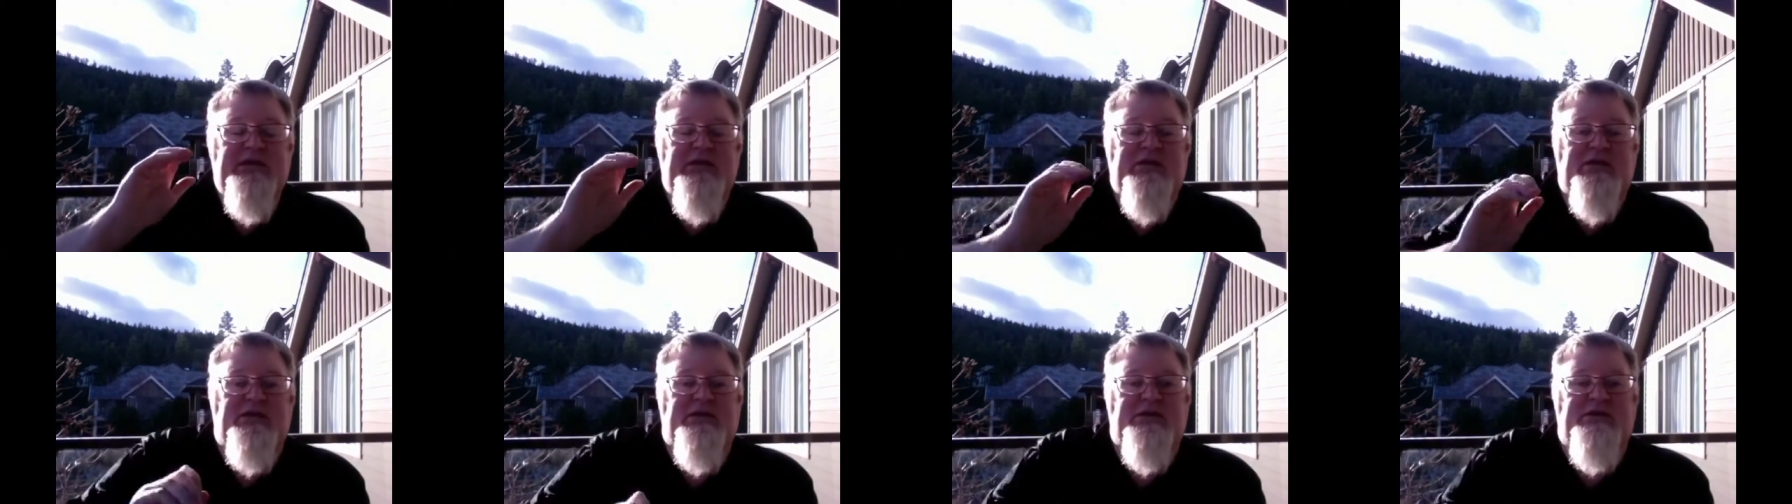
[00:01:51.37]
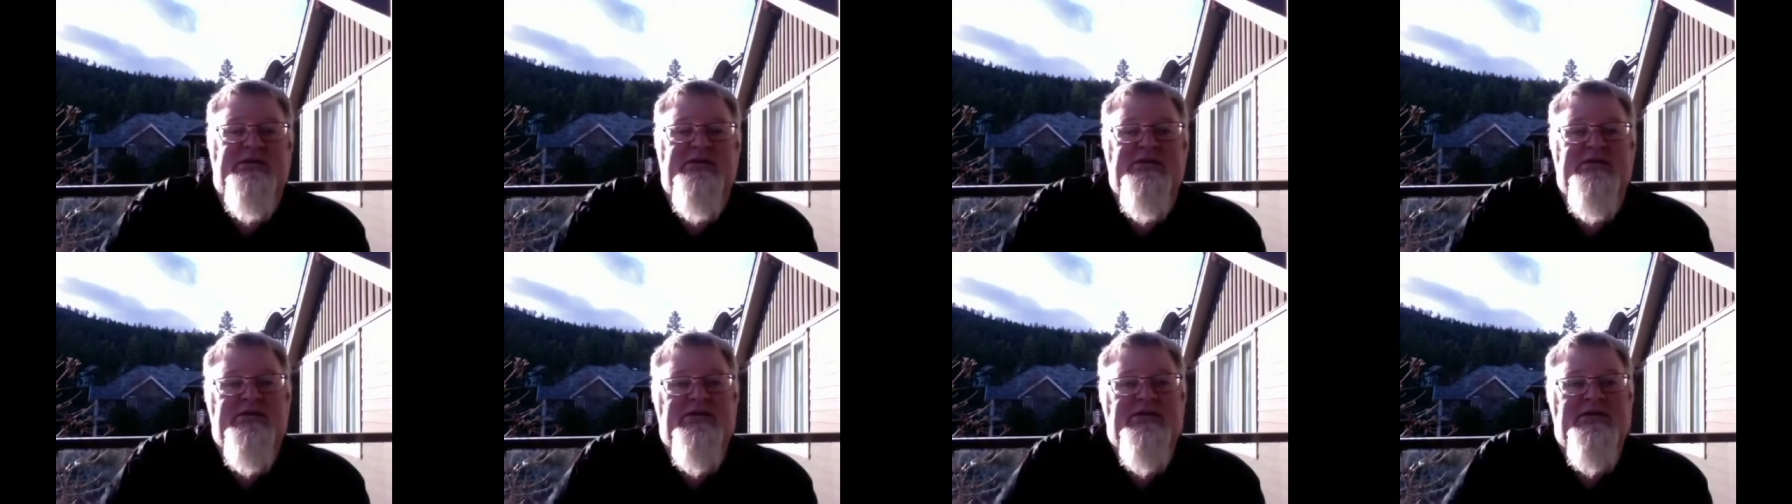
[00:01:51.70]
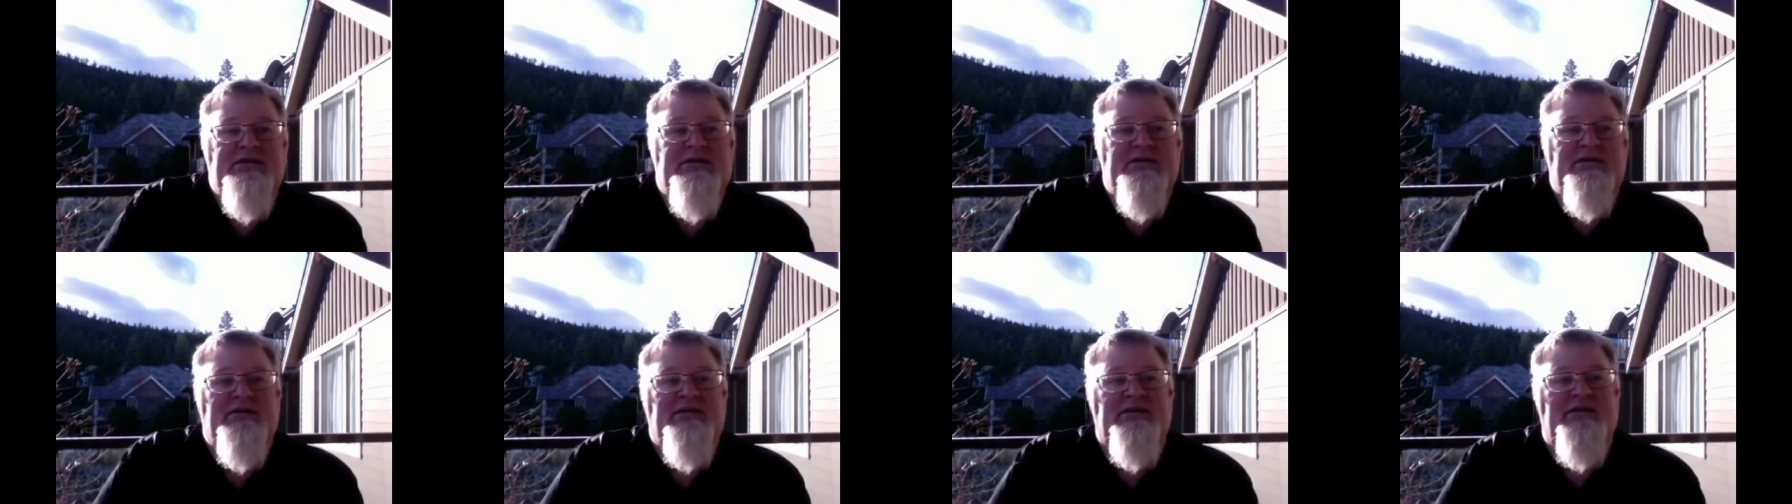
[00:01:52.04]
Uh,
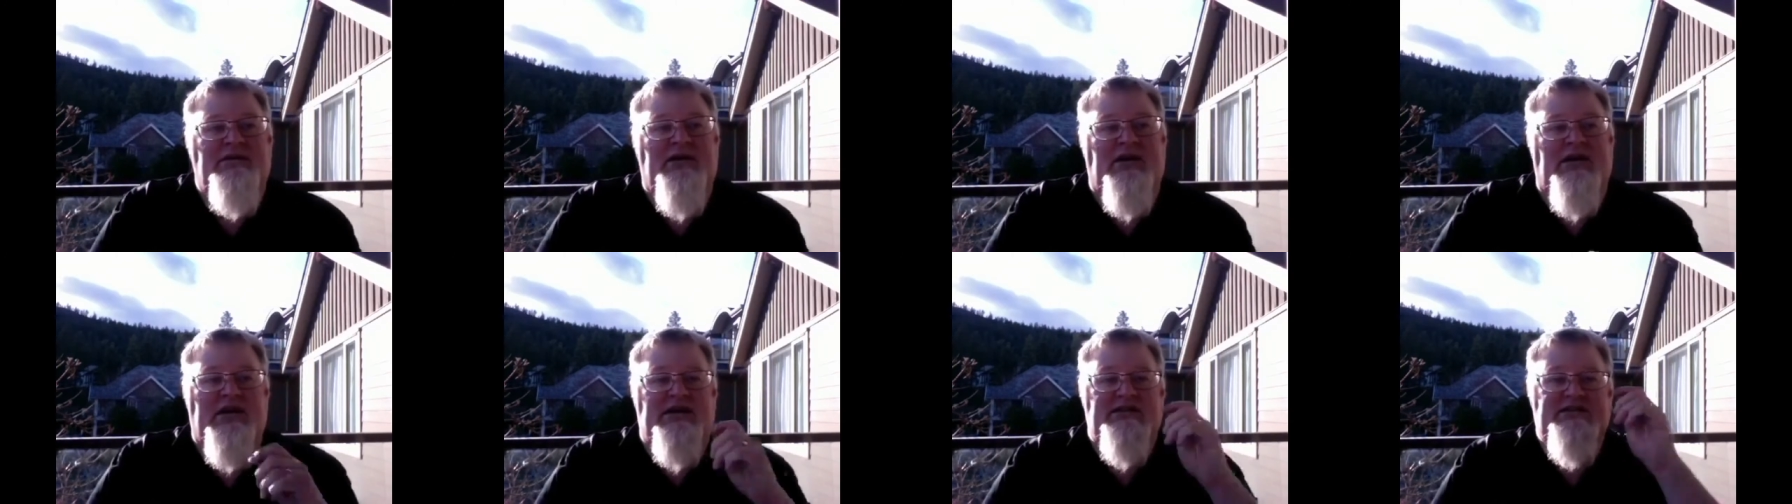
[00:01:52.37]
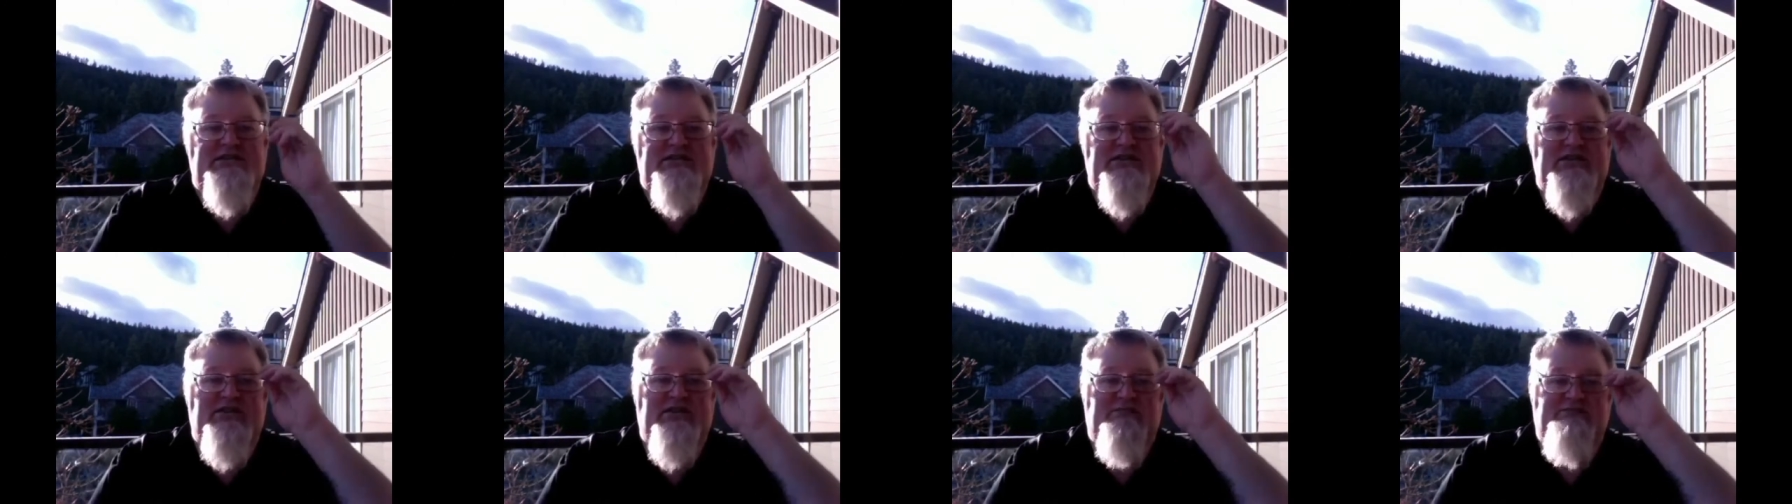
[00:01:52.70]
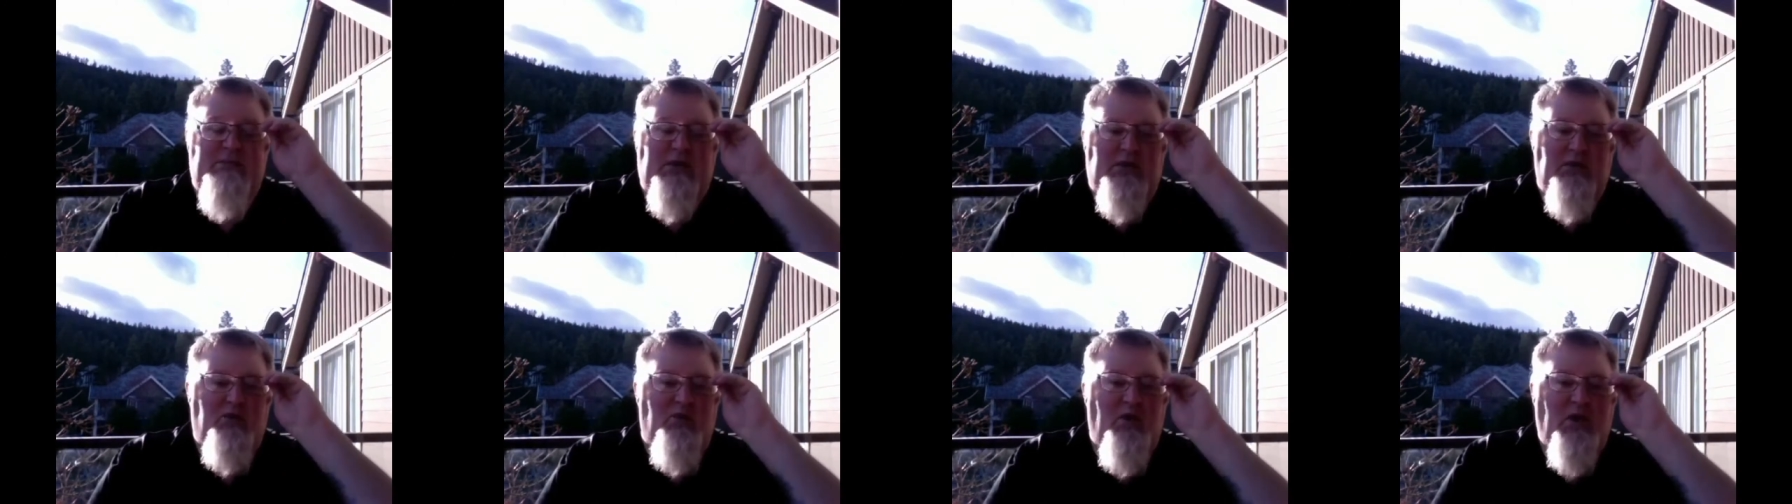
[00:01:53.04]
it has
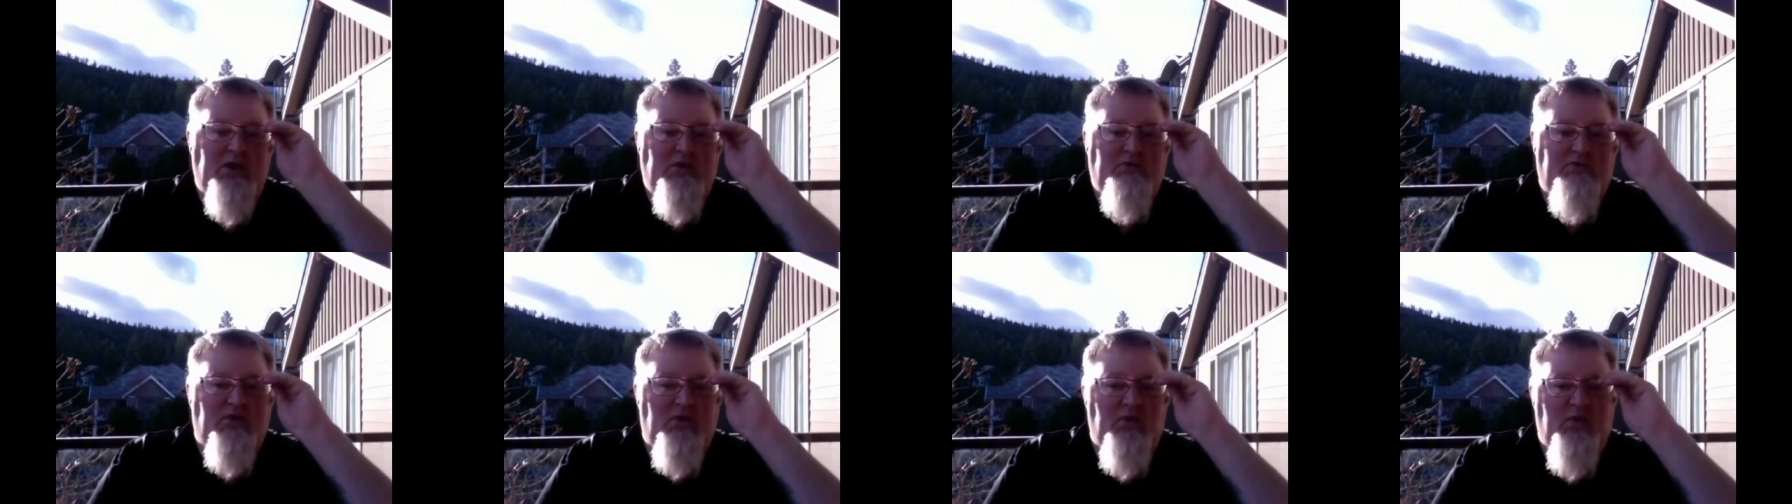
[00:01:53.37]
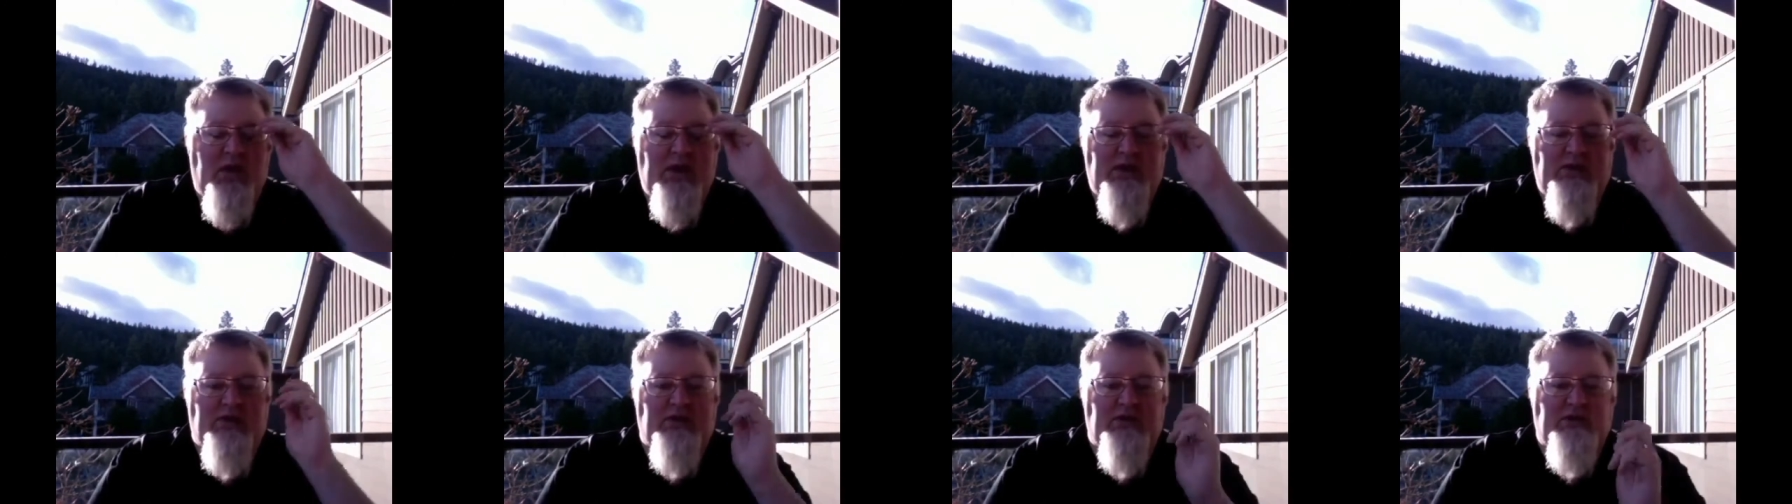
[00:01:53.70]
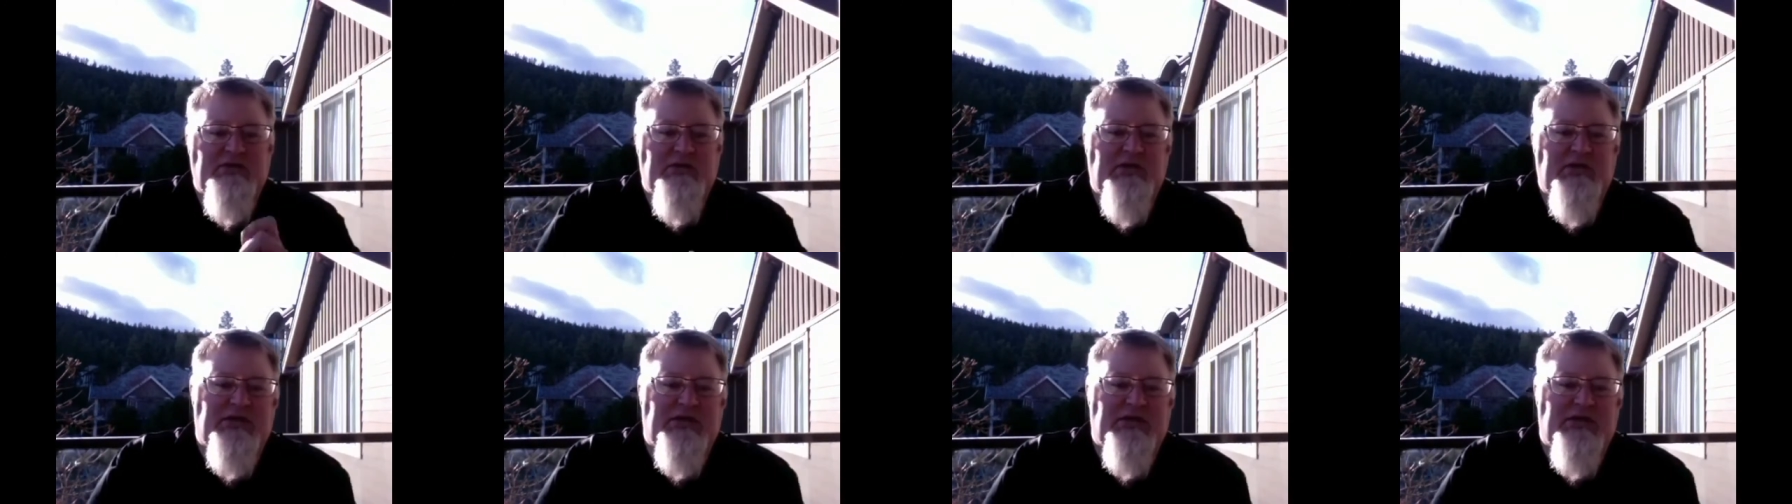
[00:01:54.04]
been wonderful weather.